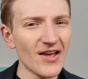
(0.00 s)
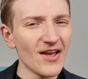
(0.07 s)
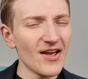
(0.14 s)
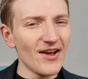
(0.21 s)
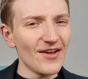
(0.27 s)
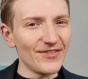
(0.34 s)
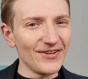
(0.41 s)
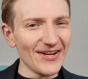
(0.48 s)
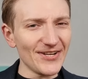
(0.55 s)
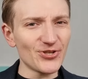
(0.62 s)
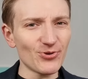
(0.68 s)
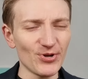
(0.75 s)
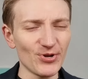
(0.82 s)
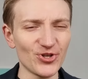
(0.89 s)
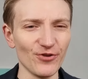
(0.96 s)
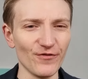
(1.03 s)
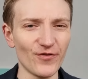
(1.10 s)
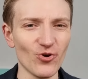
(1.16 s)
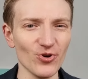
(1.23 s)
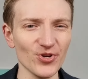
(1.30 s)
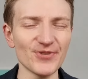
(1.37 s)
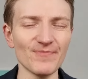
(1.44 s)
The next question, of
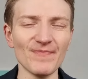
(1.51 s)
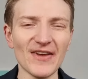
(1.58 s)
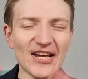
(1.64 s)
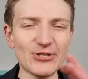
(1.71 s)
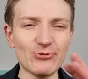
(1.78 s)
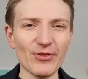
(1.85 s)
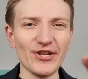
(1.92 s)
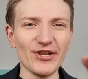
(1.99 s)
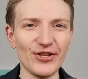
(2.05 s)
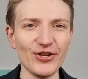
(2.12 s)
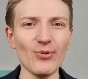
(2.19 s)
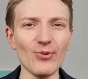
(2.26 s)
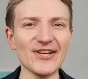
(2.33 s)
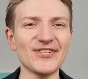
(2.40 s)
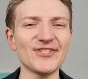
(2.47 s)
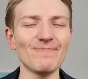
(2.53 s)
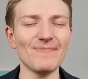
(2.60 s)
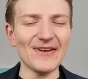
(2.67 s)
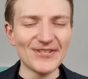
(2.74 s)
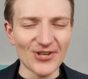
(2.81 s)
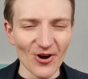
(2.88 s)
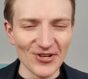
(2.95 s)
course, is whether the US is
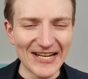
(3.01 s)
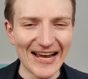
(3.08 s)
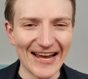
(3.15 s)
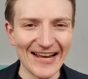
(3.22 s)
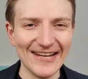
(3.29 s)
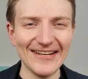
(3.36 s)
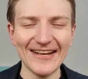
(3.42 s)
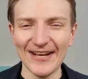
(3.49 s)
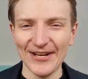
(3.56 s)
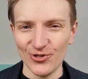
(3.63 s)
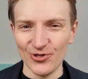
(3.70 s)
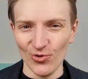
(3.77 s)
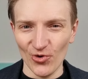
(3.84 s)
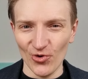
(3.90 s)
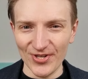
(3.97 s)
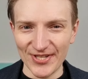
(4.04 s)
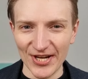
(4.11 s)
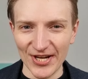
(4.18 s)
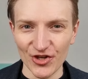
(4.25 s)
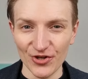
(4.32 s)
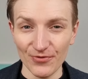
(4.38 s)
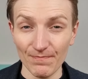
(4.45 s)
going to head into a
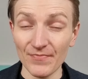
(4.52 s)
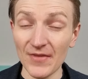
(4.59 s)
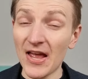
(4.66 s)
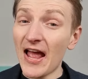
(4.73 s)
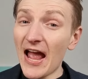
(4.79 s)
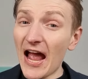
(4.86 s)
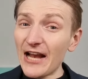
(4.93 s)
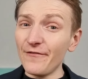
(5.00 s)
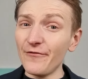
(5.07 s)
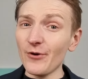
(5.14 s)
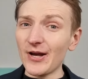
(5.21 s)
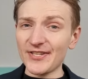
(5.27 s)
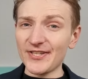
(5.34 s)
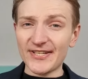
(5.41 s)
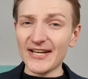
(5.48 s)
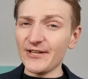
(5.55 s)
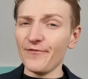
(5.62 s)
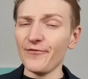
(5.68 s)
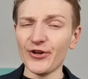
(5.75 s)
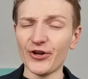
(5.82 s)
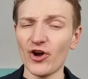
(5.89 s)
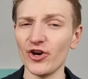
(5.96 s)
recession. And if you ask 10 different
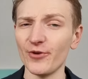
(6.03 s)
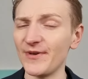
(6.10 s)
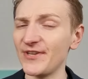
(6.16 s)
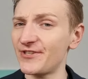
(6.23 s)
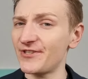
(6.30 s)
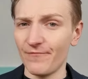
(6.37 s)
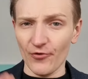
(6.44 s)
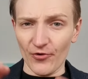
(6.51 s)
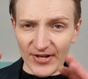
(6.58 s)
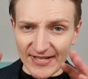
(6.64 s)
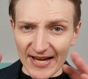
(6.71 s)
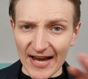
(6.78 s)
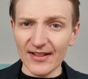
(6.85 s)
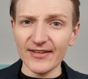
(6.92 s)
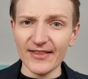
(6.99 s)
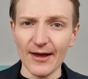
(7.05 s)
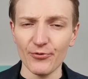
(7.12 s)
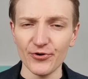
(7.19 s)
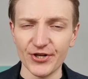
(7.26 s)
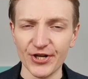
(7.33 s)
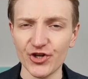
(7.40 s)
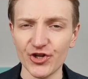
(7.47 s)
economists for exactly that
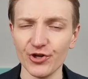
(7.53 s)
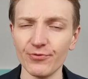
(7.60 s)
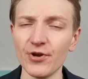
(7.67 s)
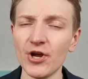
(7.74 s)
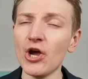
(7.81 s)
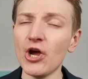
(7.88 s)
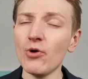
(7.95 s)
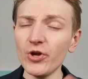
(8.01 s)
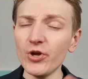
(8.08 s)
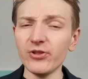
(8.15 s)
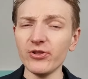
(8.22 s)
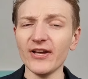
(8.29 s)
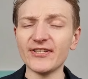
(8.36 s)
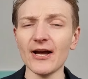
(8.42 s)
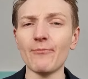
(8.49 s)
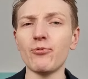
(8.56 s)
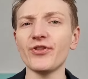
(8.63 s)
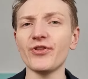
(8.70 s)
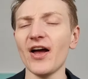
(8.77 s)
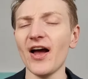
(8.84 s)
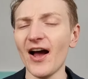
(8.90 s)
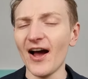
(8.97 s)
prediction, well, you'll end up with
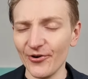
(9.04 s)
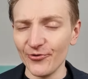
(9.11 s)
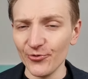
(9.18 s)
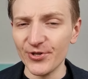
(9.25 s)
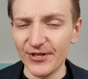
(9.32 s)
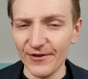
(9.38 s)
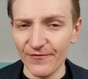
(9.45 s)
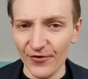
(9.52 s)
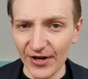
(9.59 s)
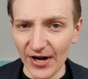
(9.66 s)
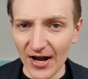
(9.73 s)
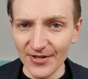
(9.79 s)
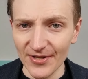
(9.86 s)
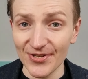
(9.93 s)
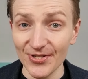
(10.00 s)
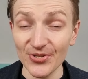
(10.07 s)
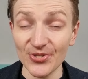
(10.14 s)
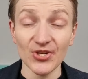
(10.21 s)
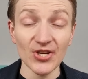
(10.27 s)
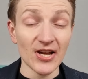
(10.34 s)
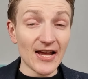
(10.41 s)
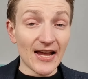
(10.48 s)
100 different answers.
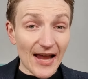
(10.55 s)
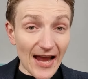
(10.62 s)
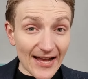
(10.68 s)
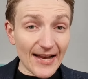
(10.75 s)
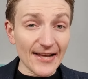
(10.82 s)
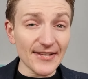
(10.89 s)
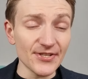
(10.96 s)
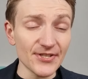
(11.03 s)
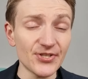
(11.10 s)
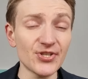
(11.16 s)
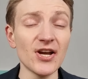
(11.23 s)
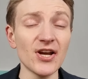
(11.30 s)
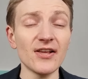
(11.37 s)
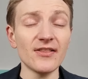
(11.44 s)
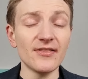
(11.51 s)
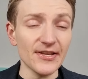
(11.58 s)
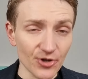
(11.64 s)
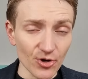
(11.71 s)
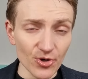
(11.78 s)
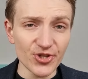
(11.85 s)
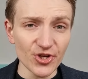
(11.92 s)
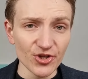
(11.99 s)
In essence, there's no
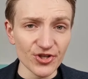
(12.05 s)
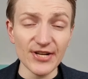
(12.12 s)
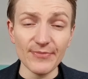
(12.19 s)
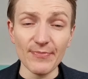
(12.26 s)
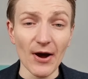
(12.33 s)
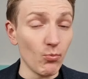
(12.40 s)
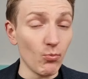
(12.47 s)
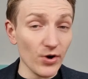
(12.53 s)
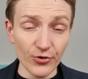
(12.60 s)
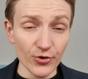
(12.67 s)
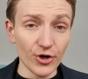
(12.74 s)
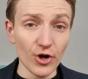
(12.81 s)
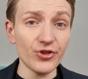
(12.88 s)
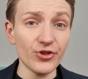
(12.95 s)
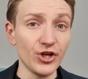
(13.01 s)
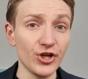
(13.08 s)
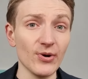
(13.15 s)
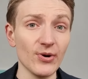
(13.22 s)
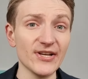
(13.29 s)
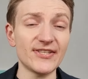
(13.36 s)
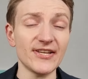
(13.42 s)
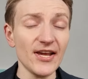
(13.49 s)
certainty about whether or not the US
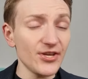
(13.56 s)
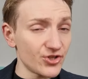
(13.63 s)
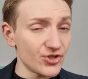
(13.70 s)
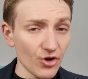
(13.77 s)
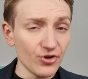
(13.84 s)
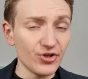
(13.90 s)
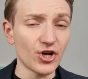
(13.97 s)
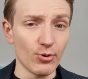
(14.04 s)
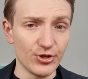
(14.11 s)
is going to go into